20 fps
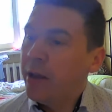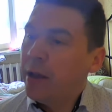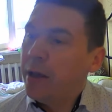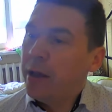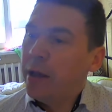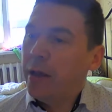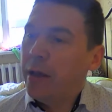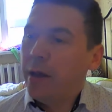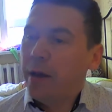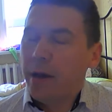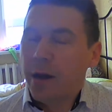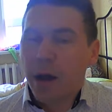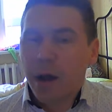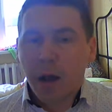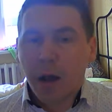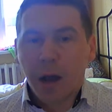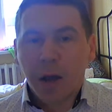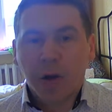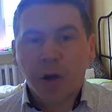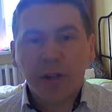
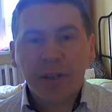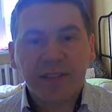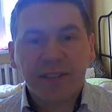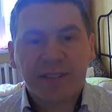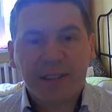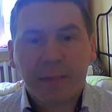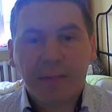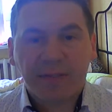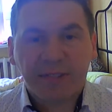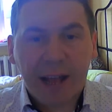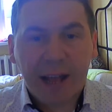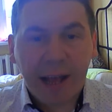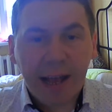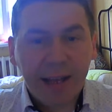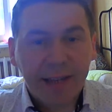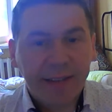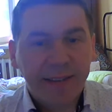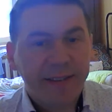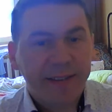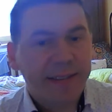According to some
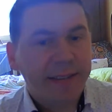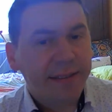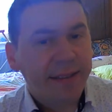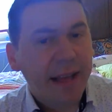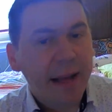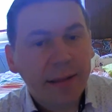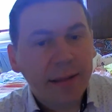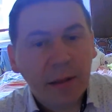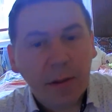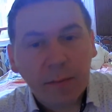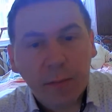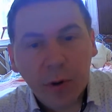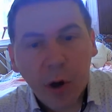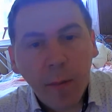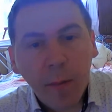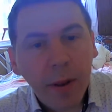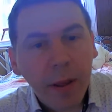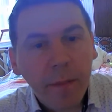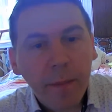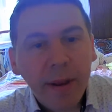scientists, that
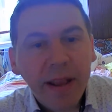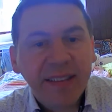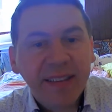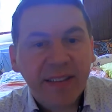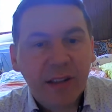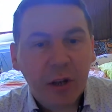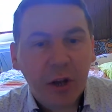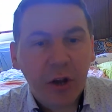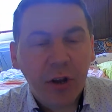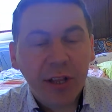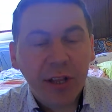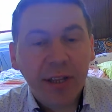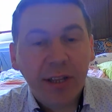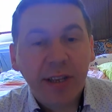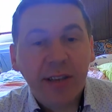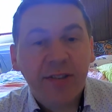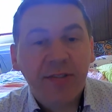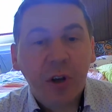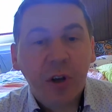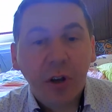problem-based learning
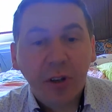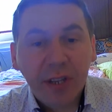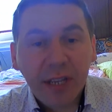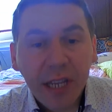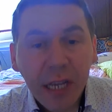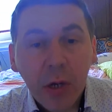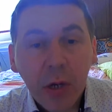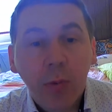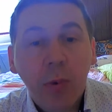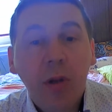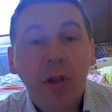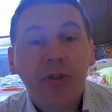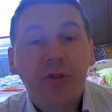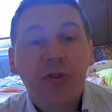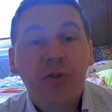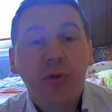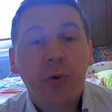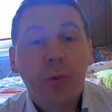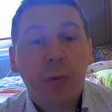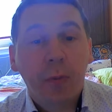is not equal
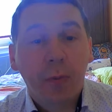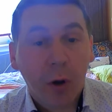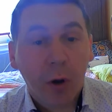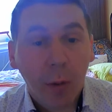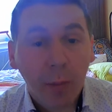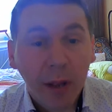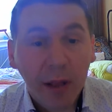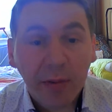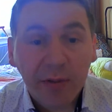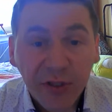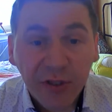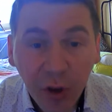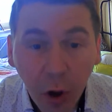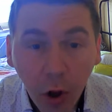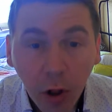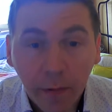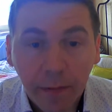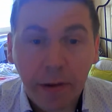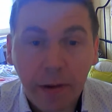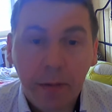to problem
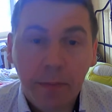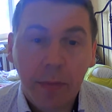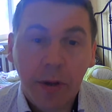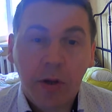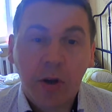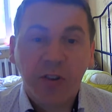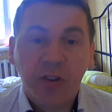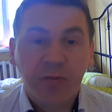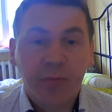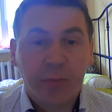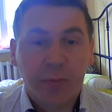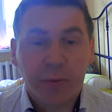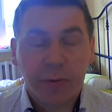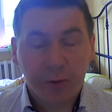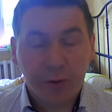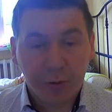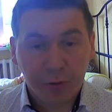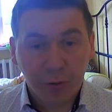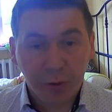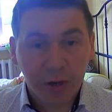solving, because
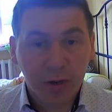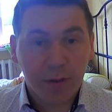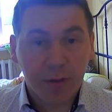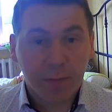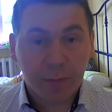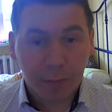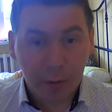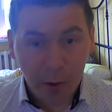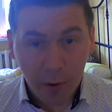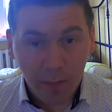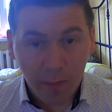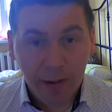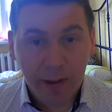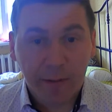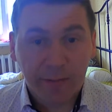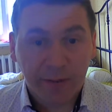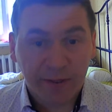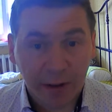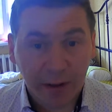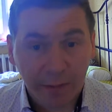during the
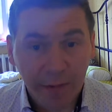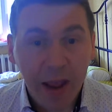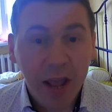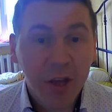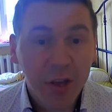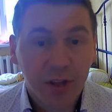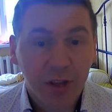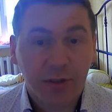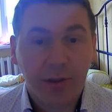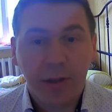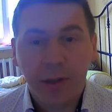problem solvation,